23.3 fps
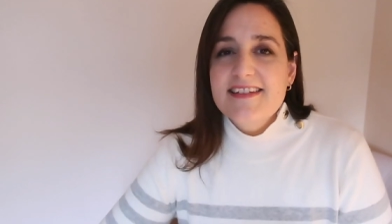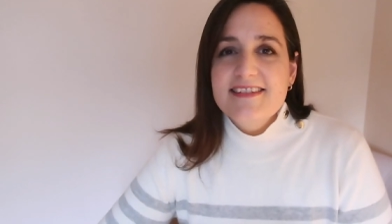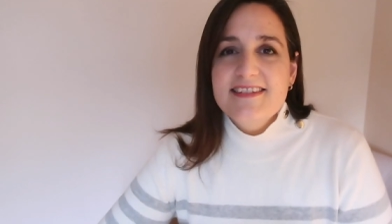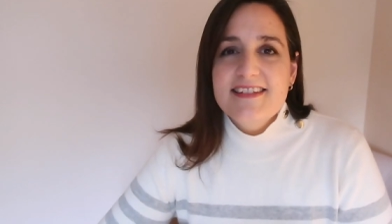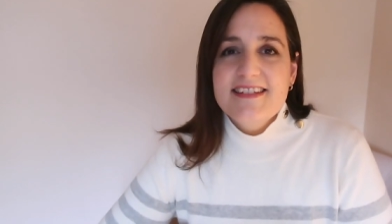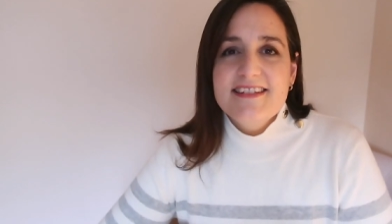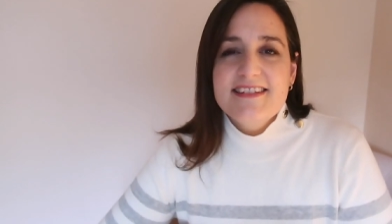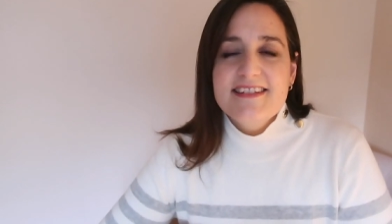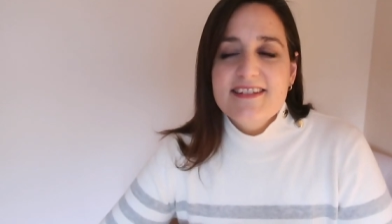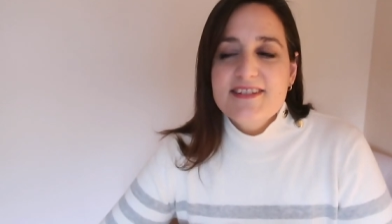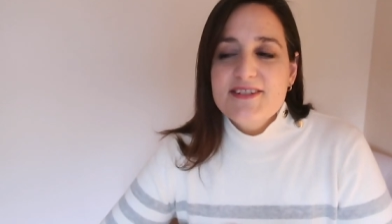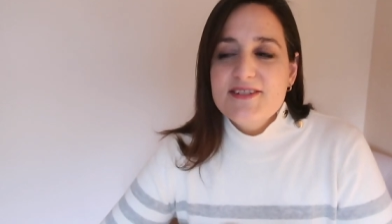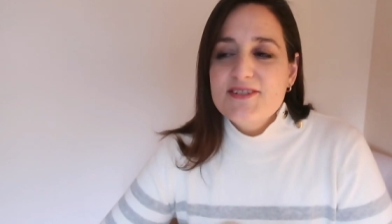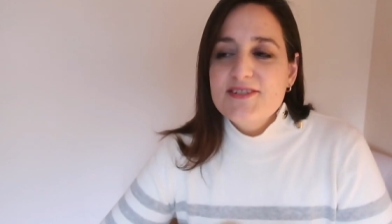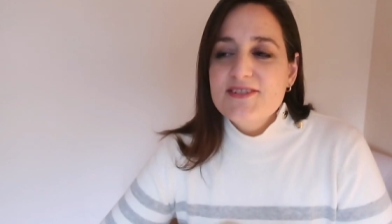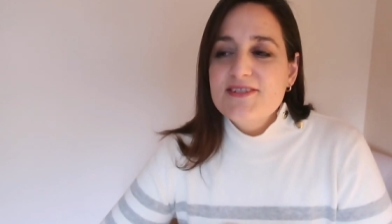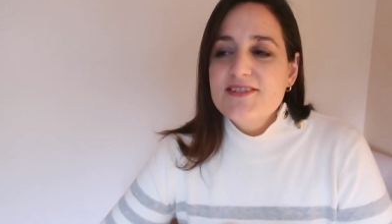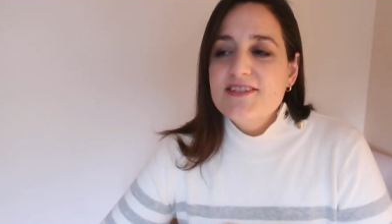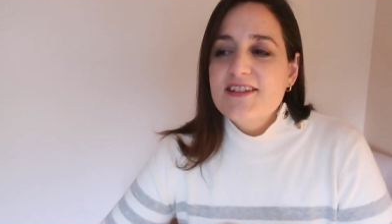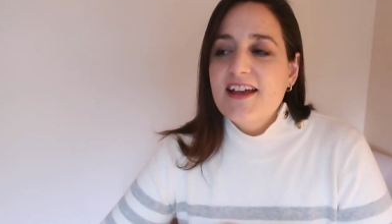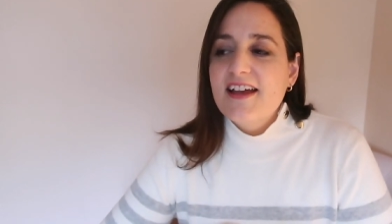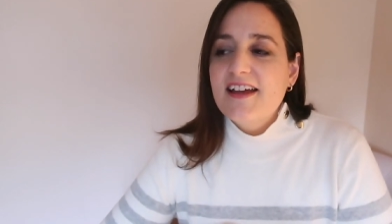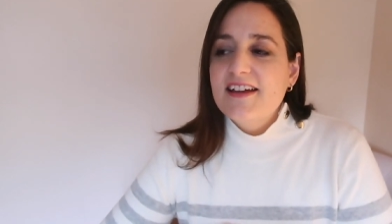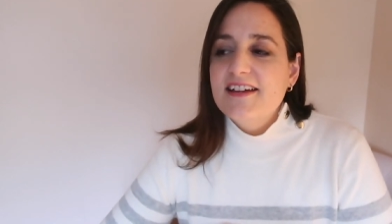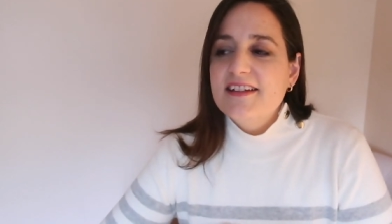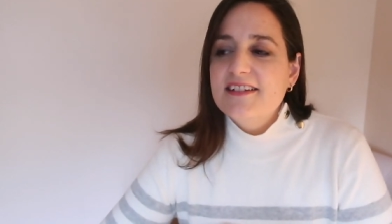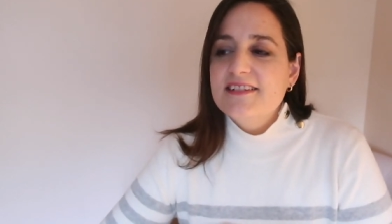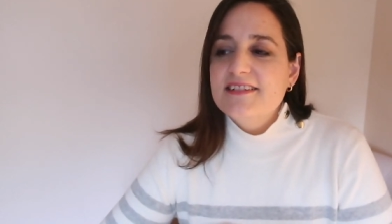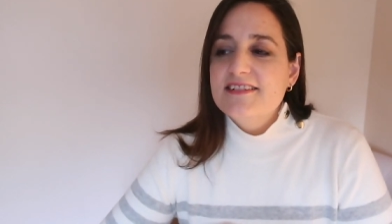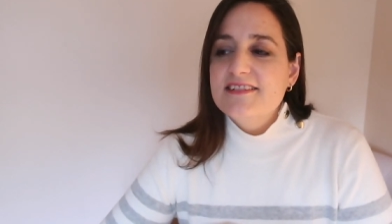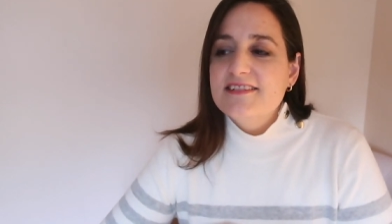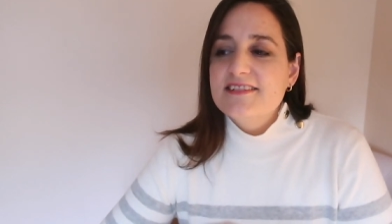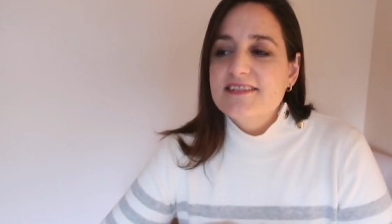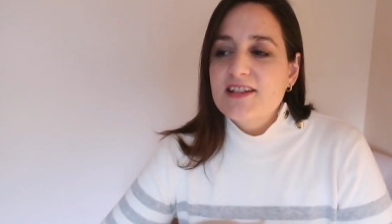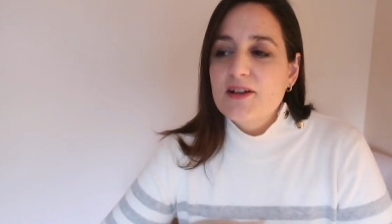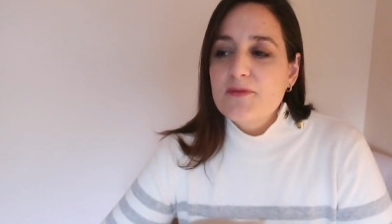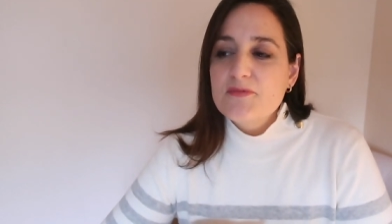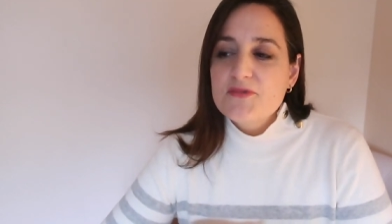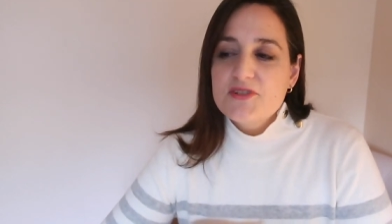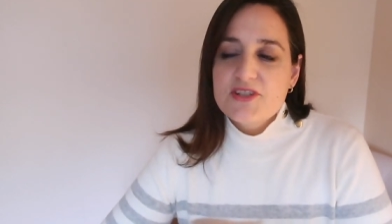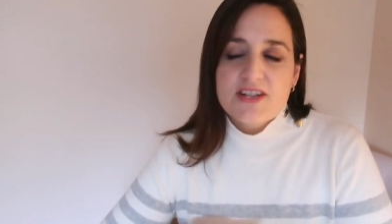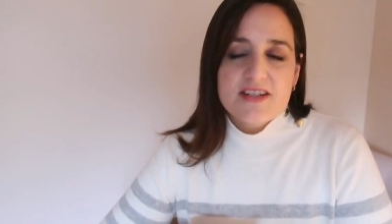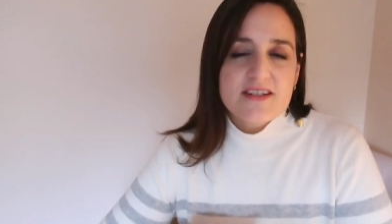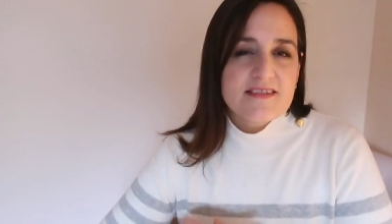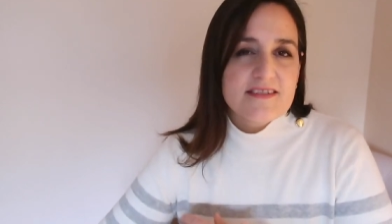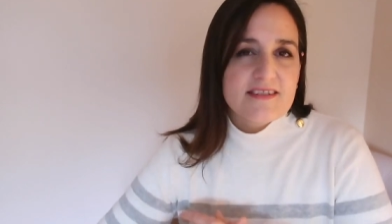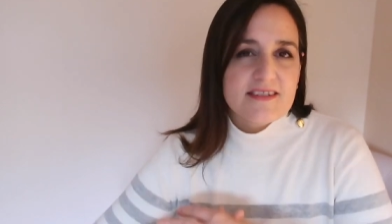these issues and
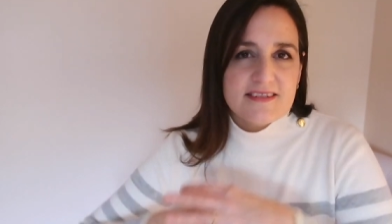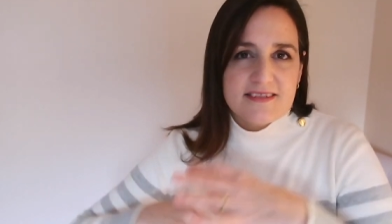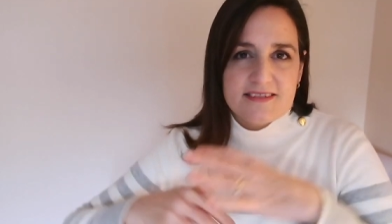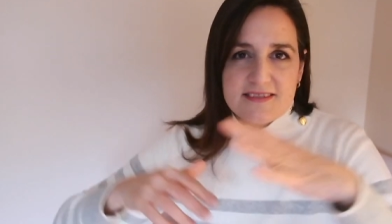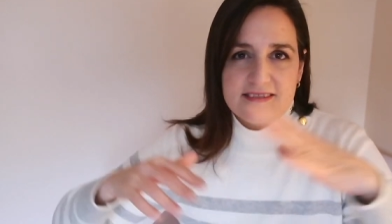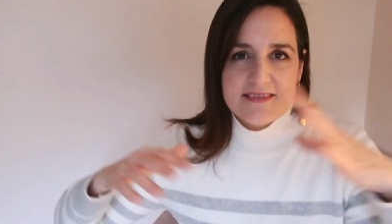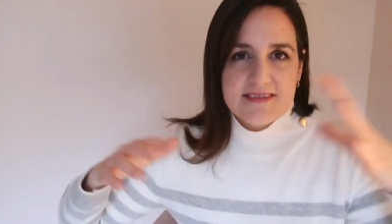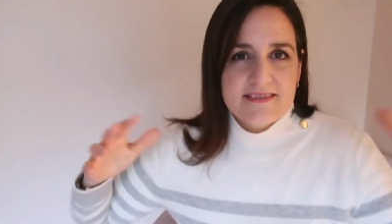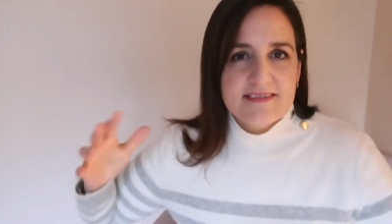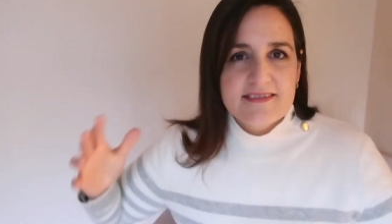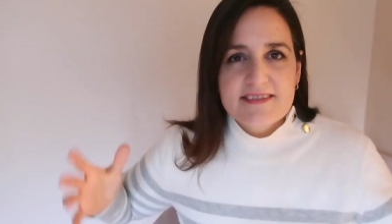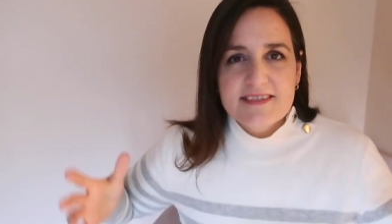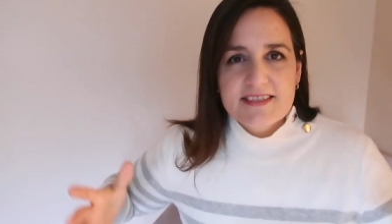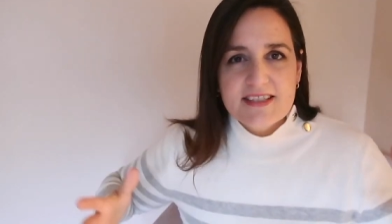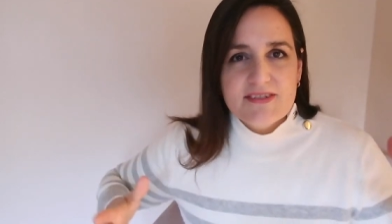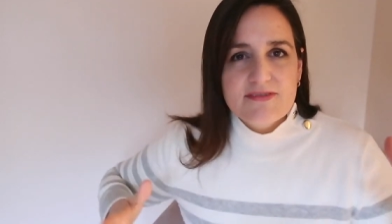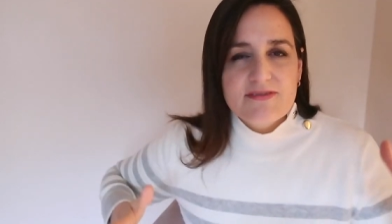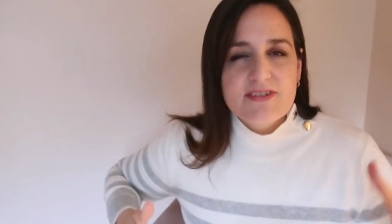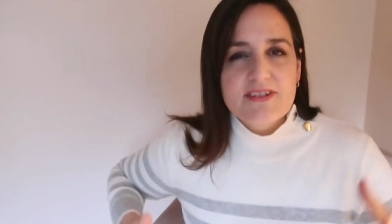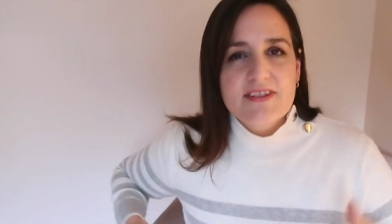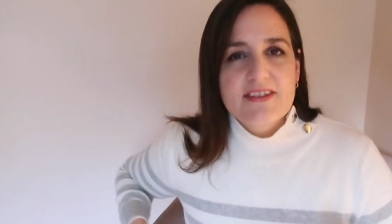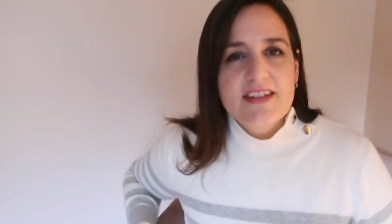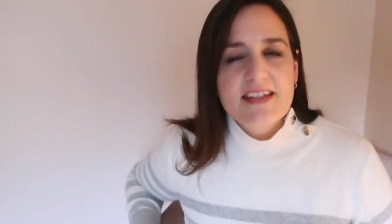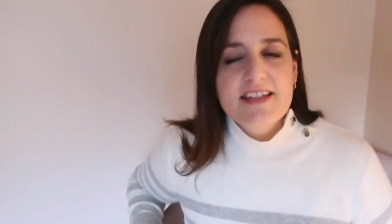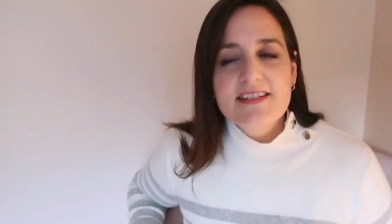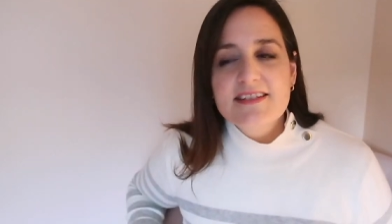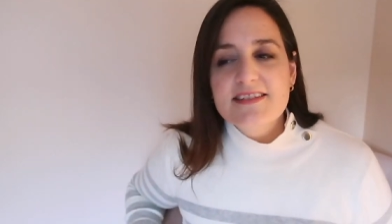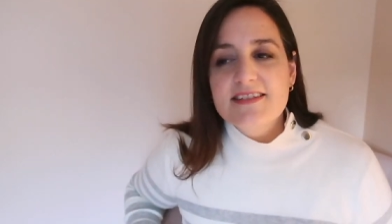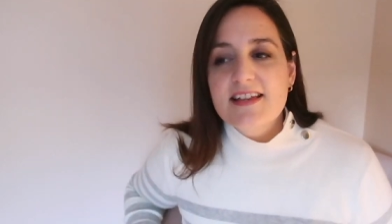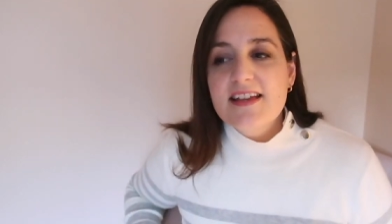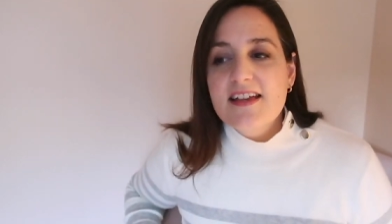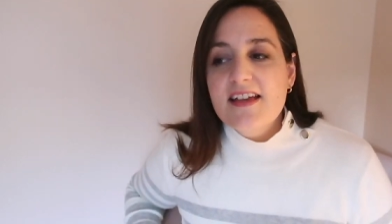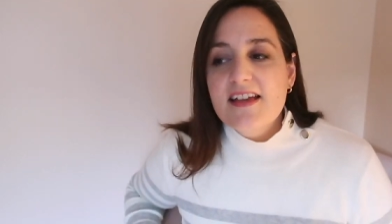subjects and different things.